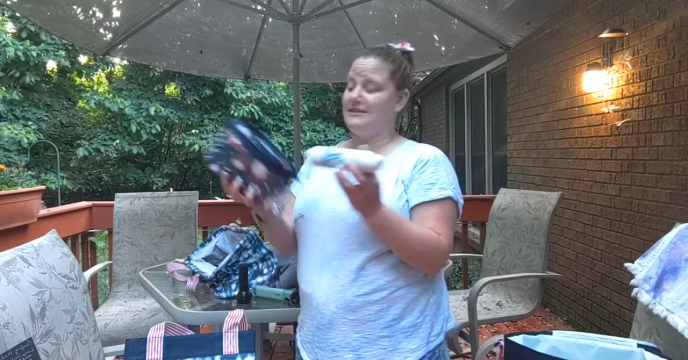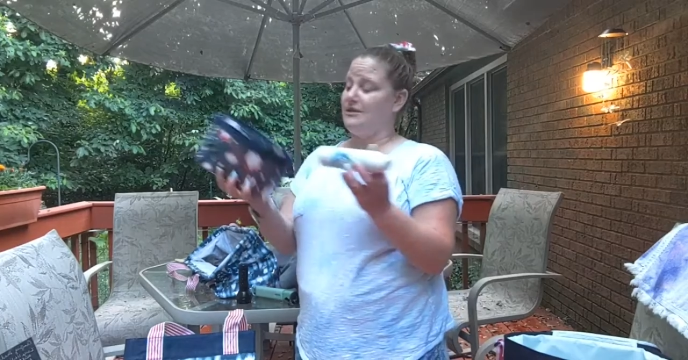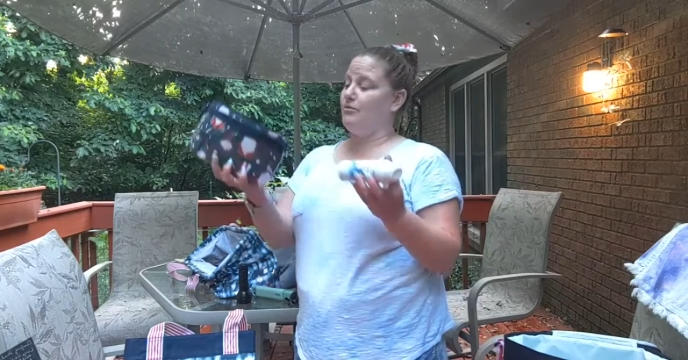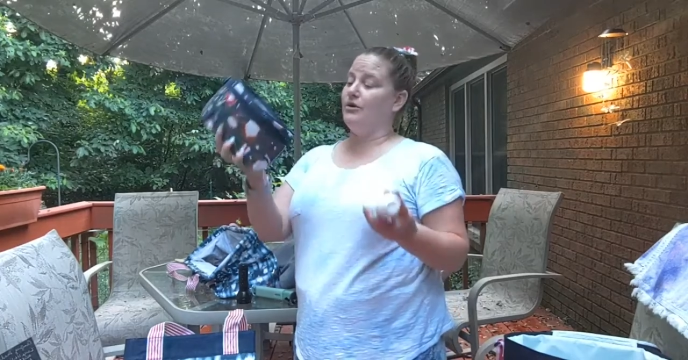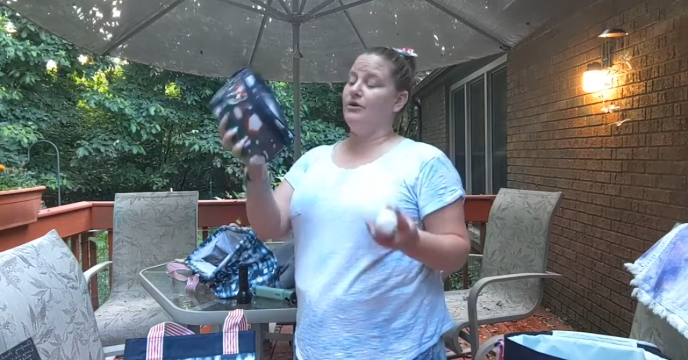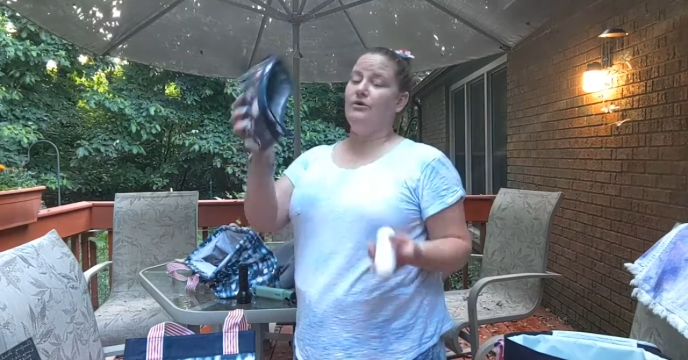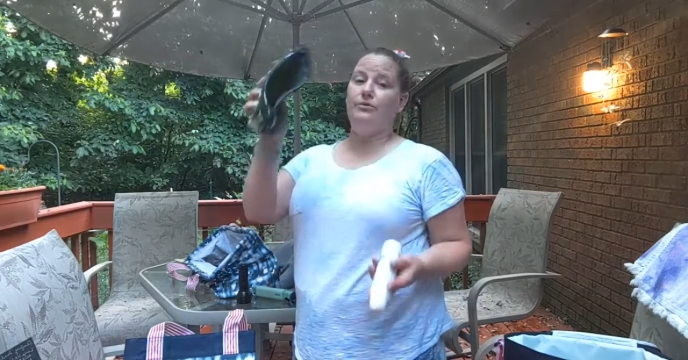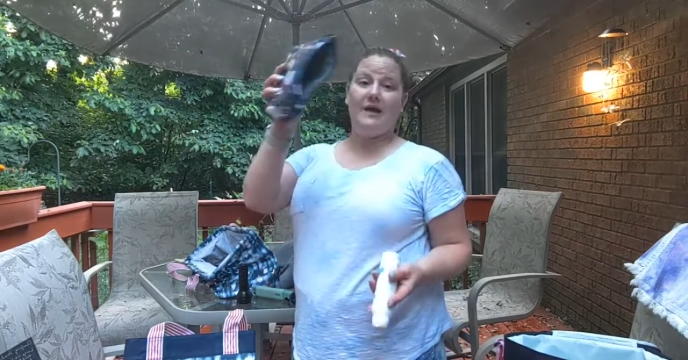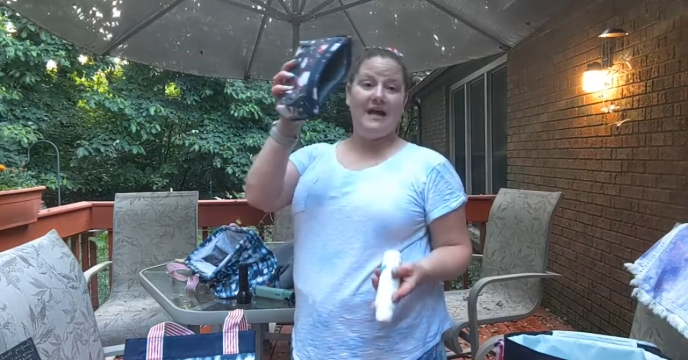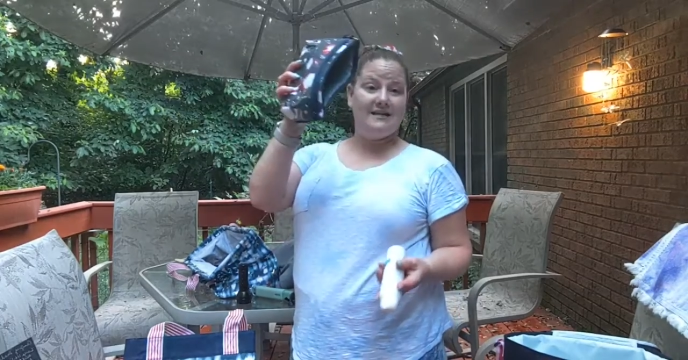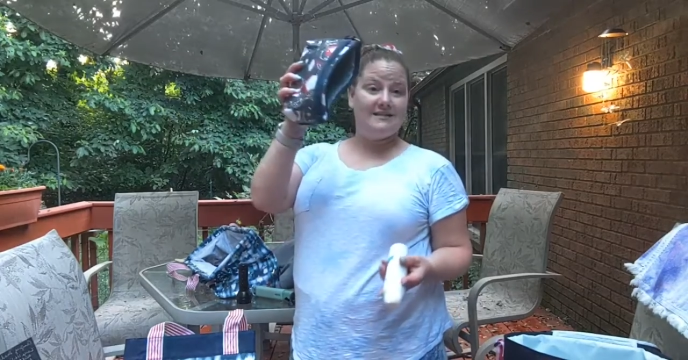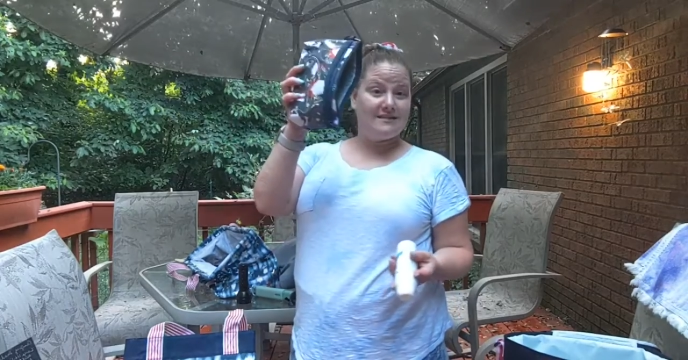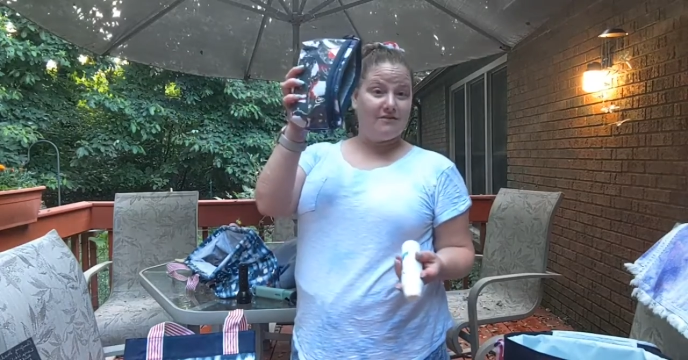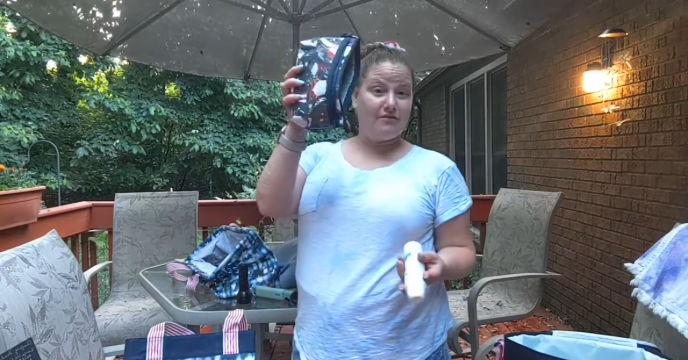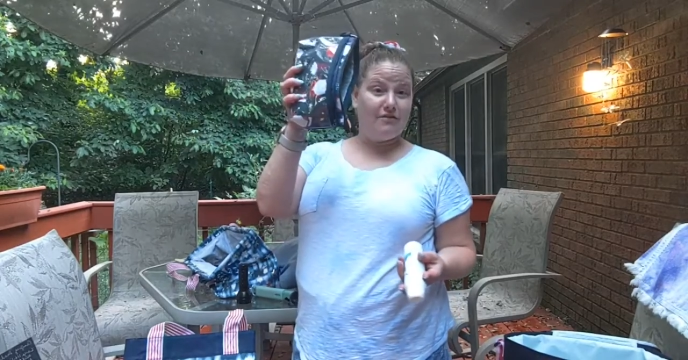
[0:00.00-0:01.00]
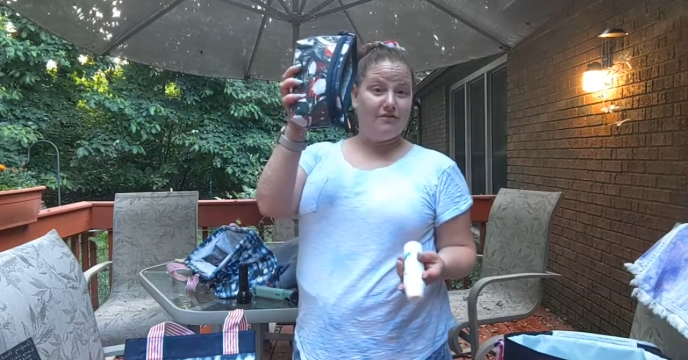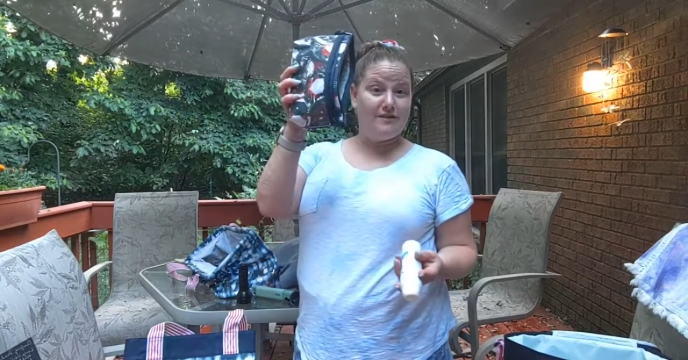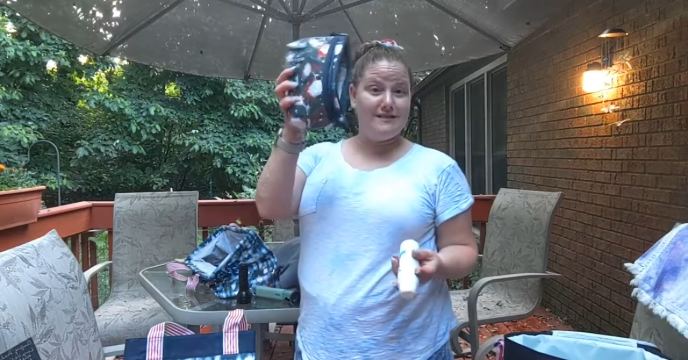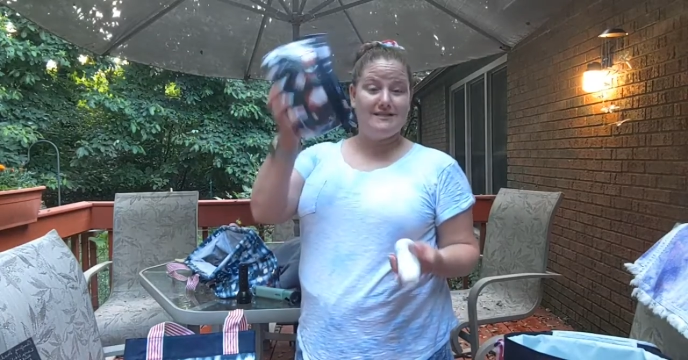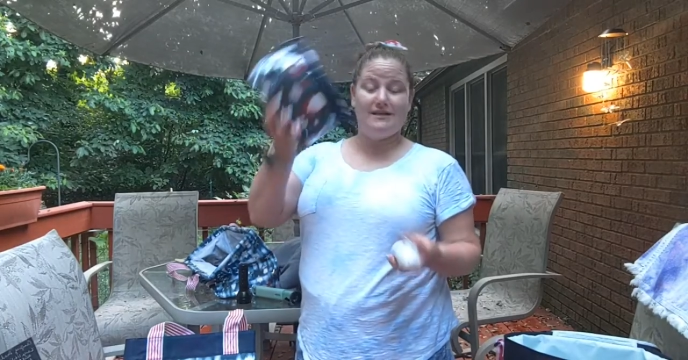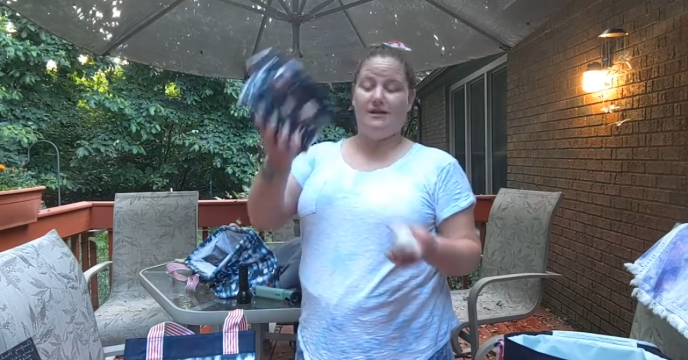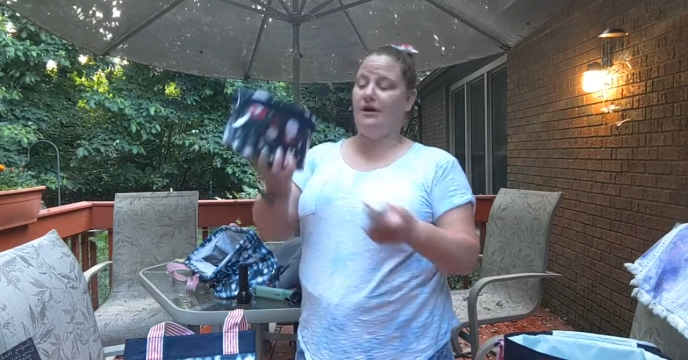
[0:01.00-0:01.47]
World. We had several of
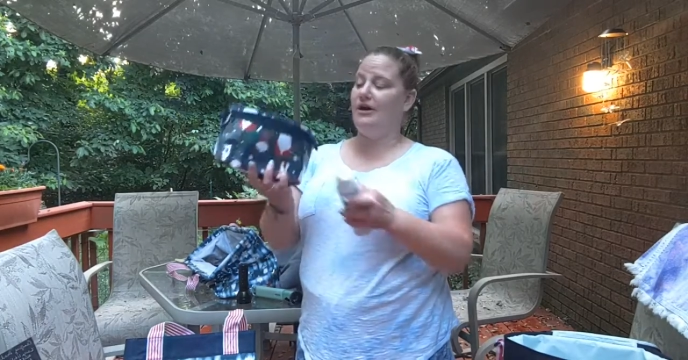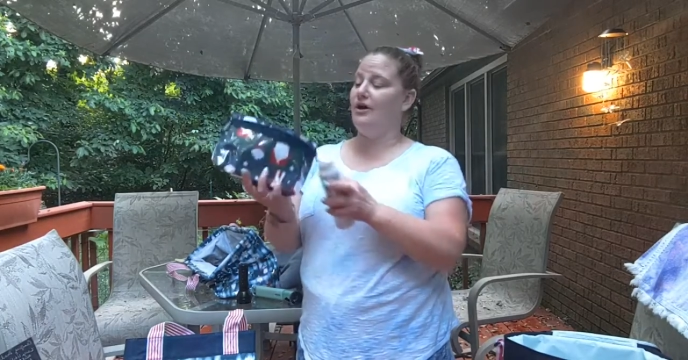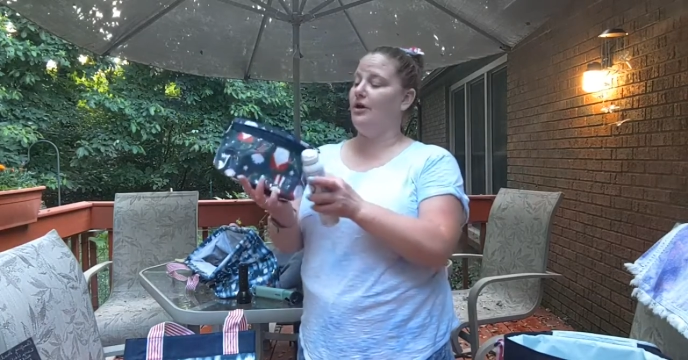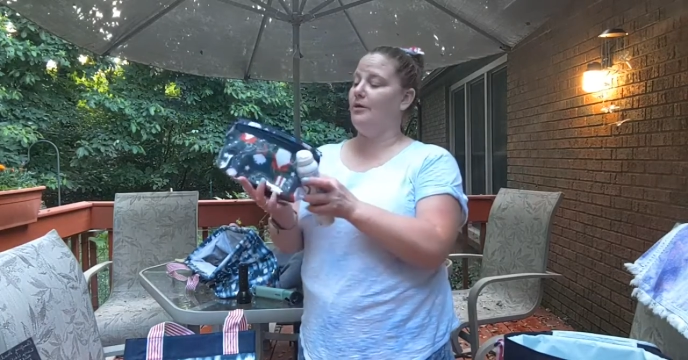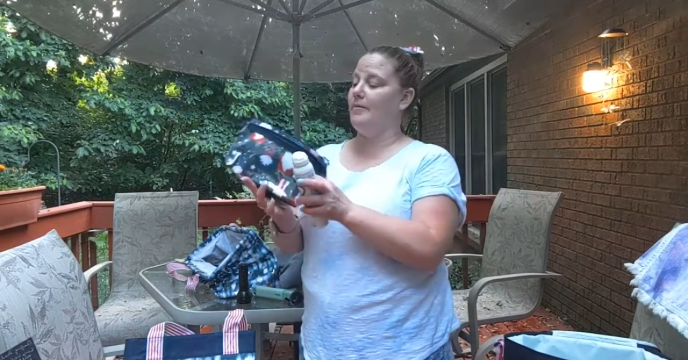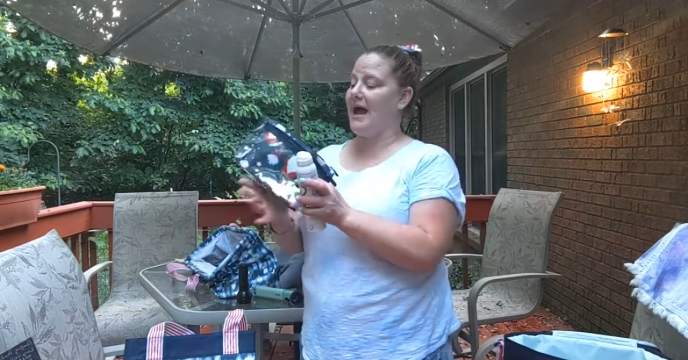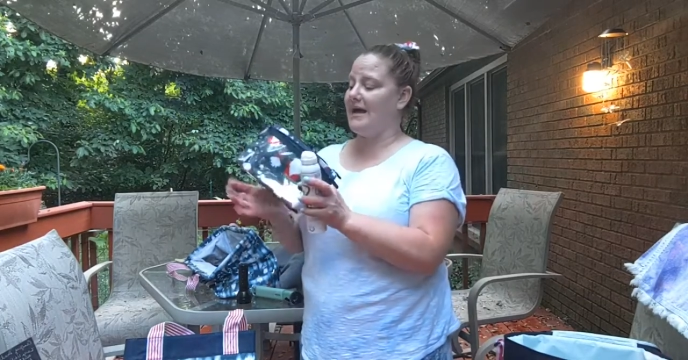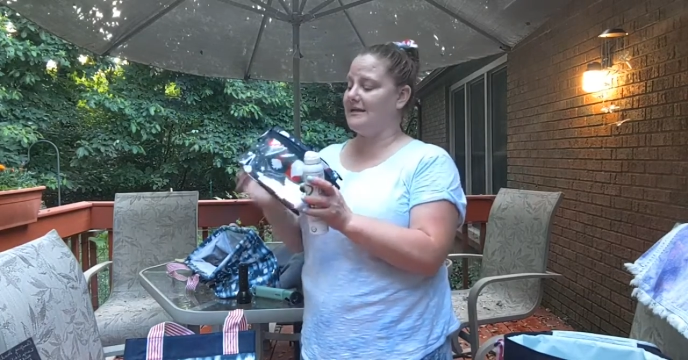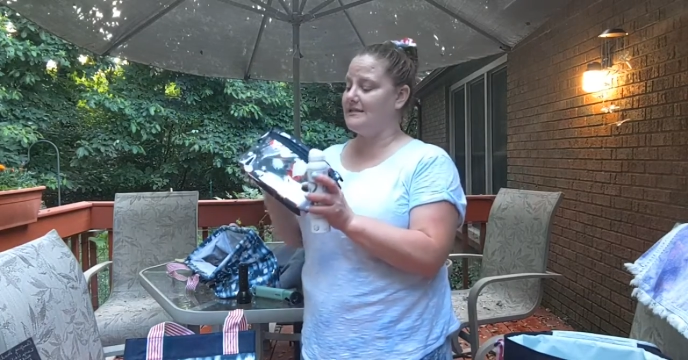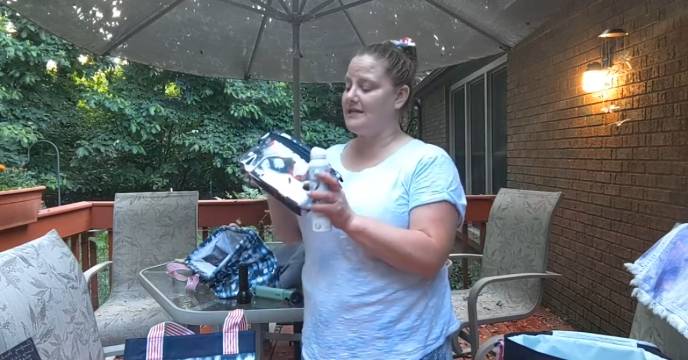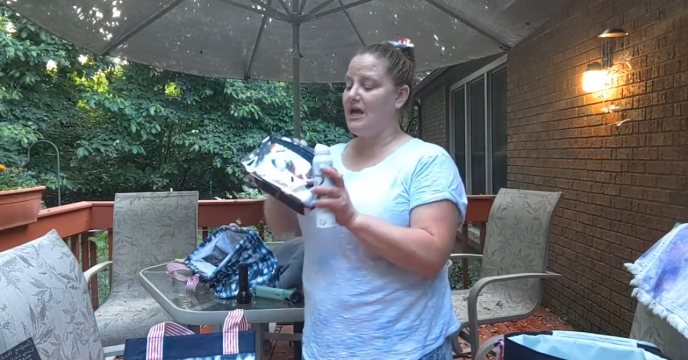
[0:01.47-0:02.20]
these in our bags.